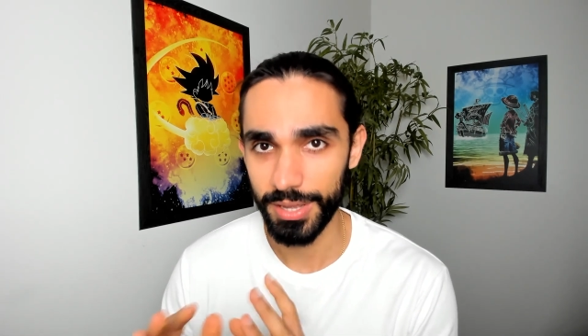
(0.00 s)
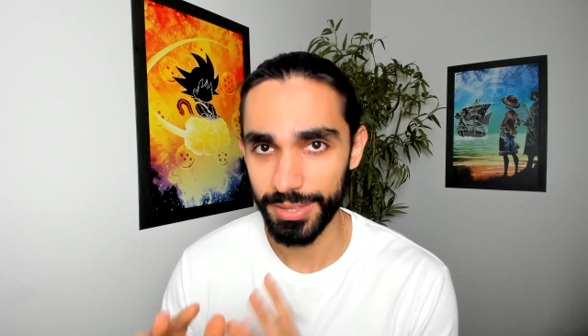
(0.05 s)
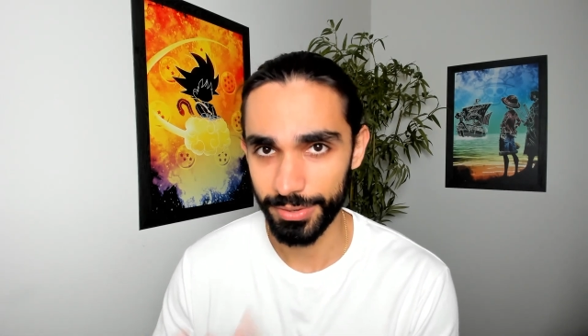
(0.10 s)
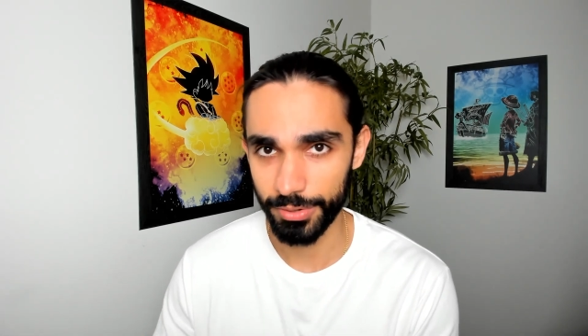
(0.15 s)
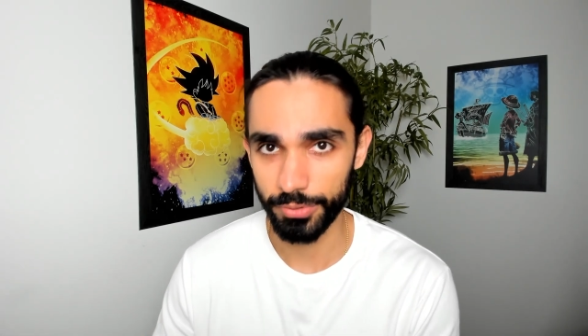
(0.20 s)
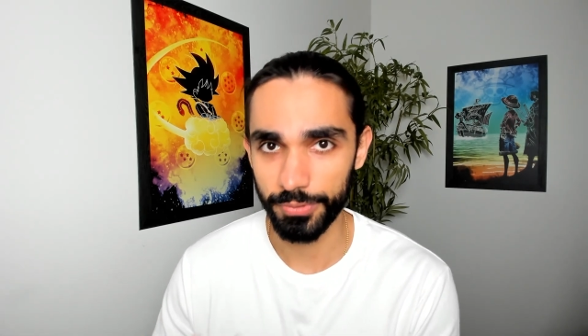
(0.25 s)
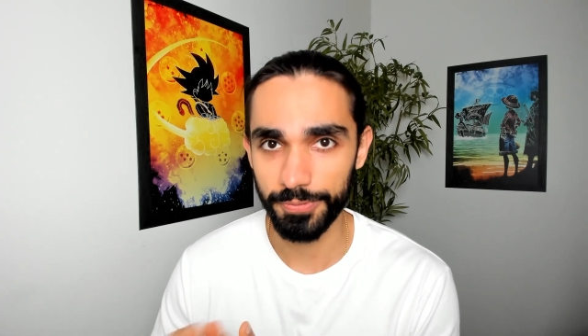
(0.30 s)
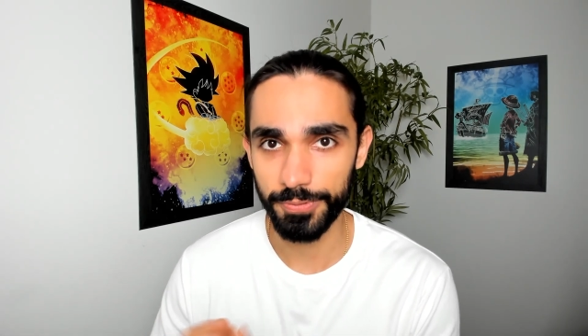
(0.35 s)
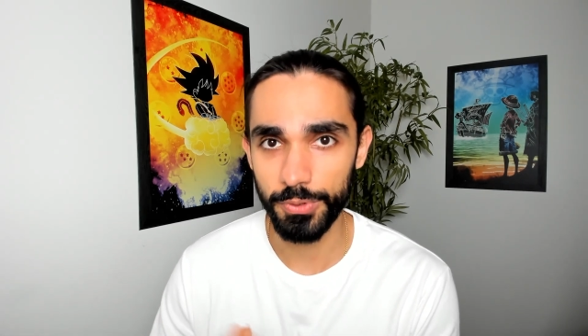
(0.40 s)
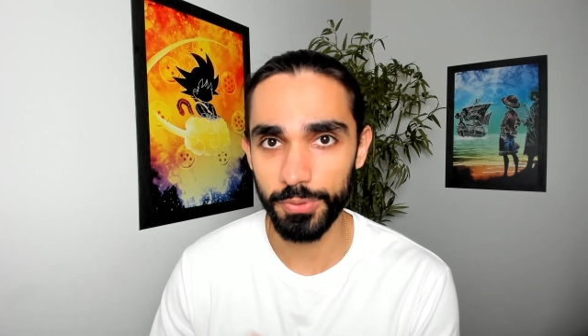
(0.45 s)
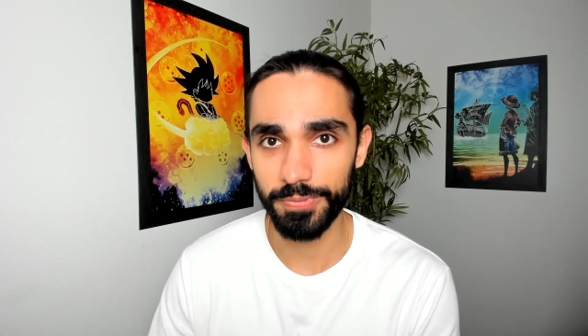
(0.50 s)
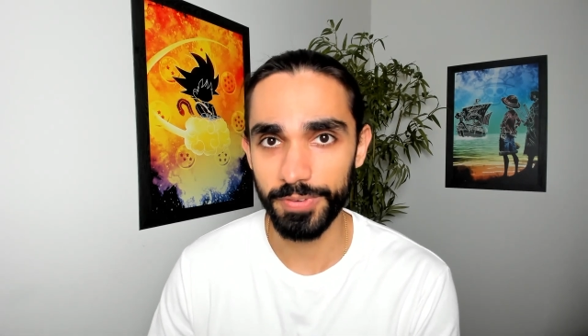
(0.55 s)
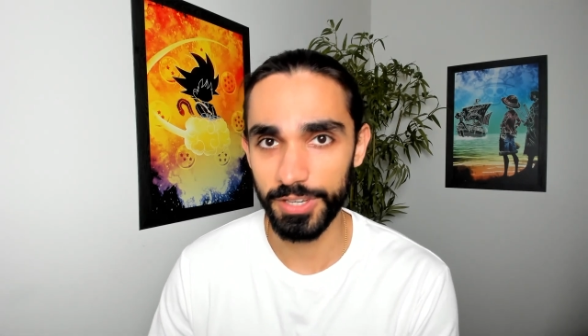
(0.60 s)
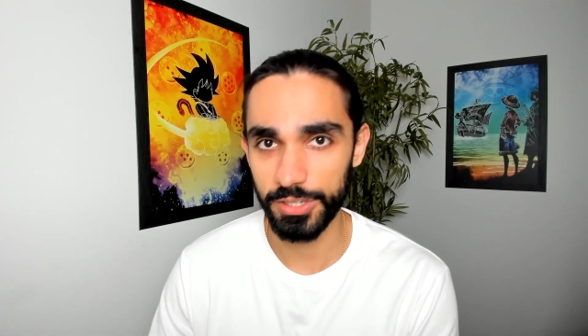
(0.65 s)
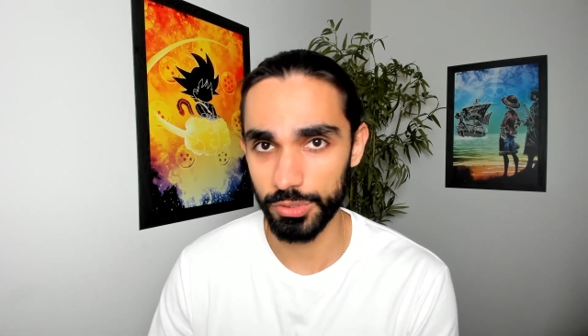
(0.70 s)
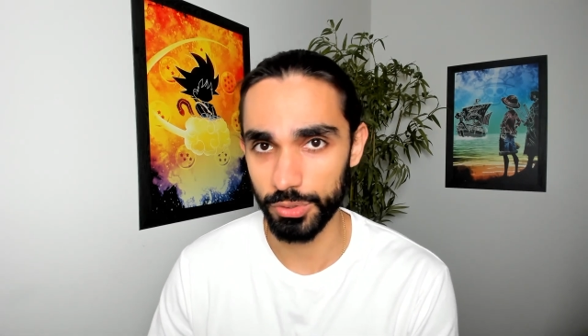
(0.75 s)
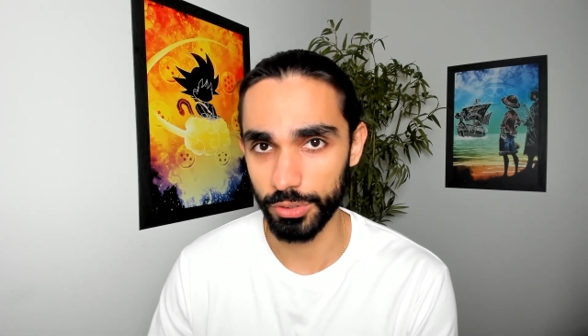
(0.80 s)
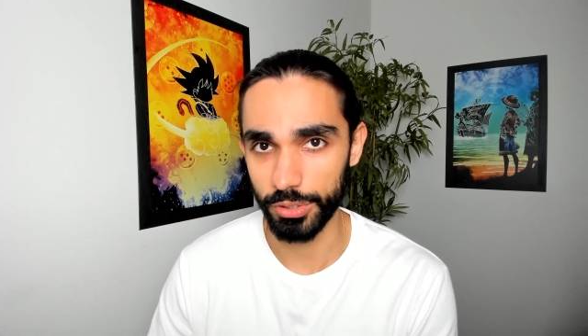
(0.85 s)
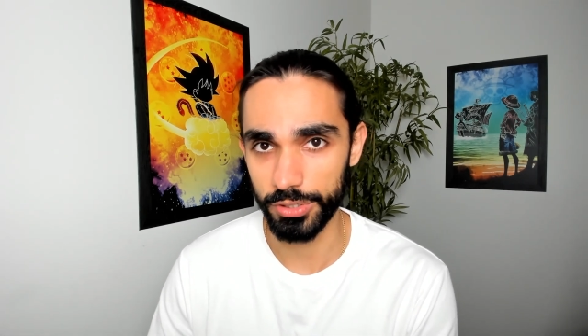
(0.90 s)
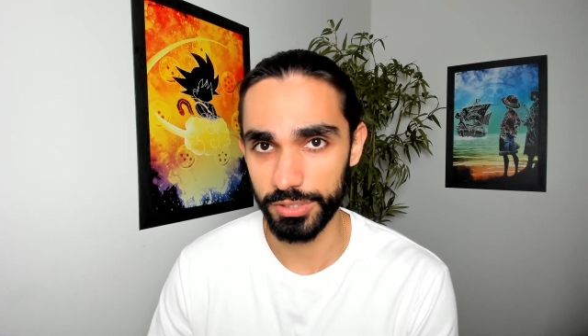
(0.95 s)
there are a few
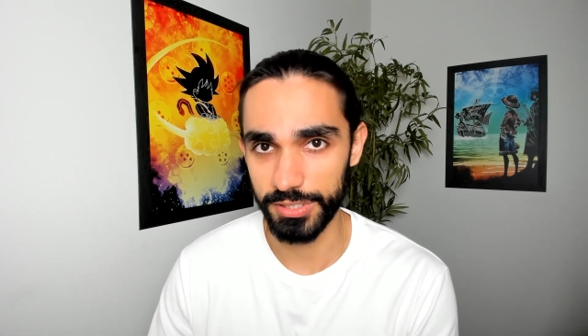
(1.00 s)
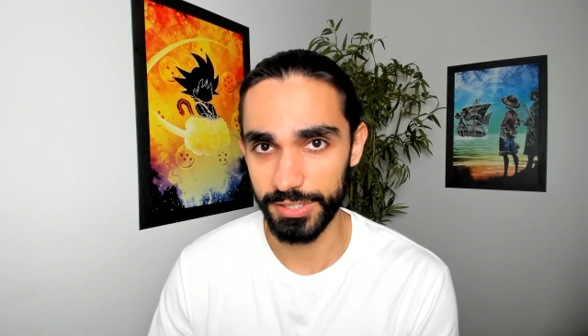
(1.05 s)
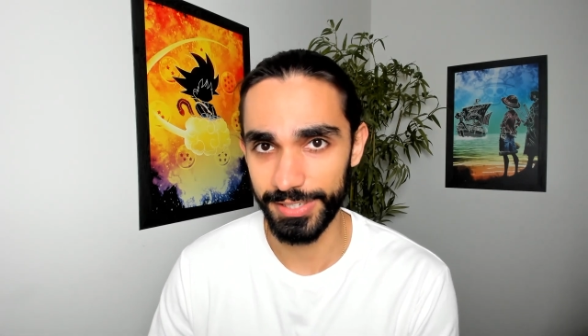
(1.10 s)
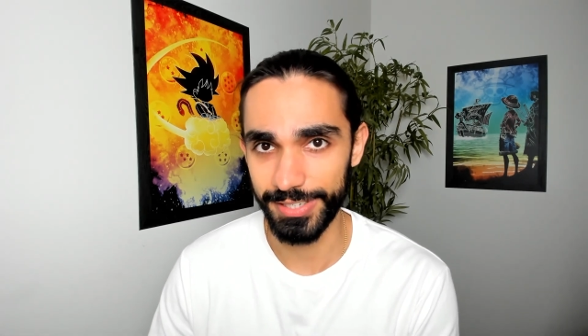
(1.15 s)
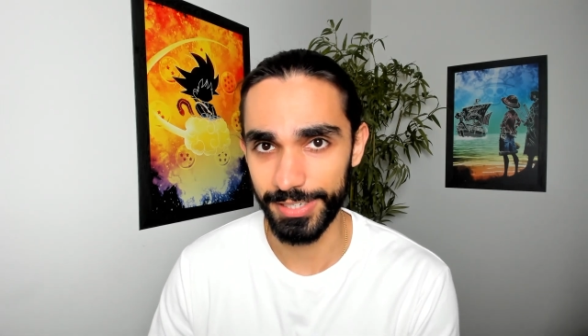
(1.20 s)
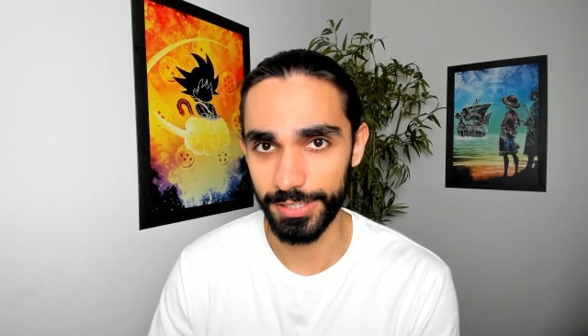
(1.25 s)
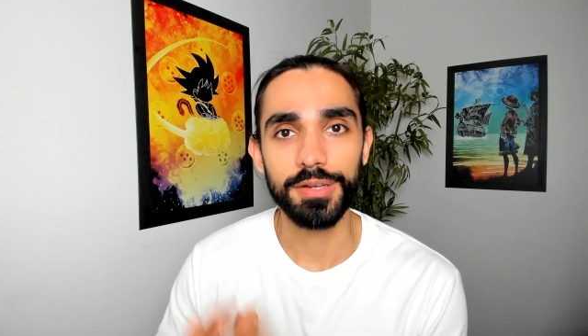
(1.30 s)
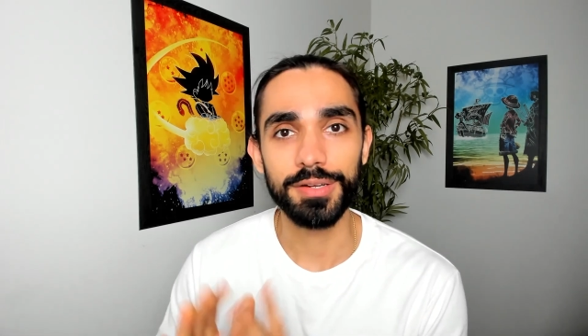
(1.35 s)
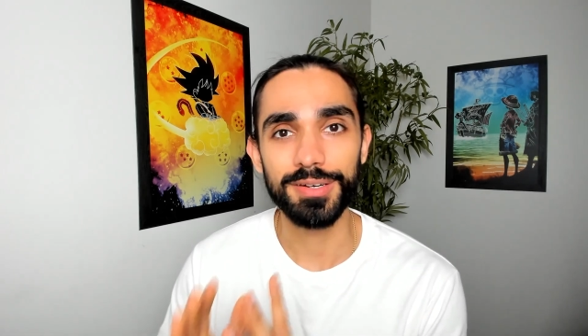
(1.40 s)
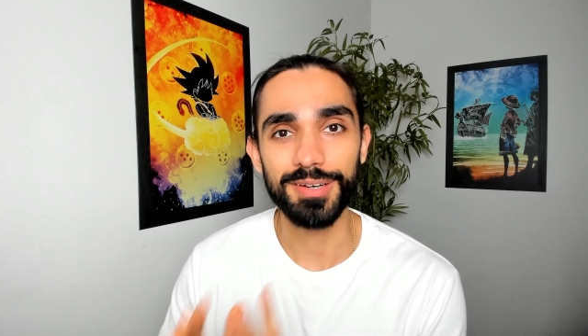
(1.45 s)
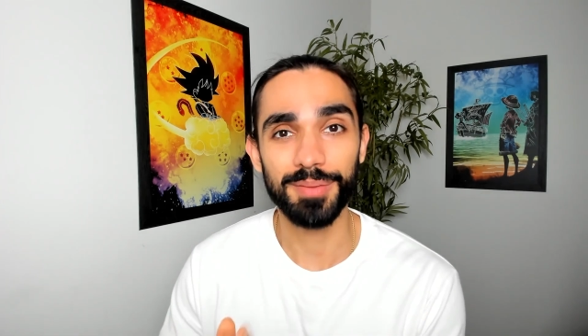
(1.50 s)
things you're going to need.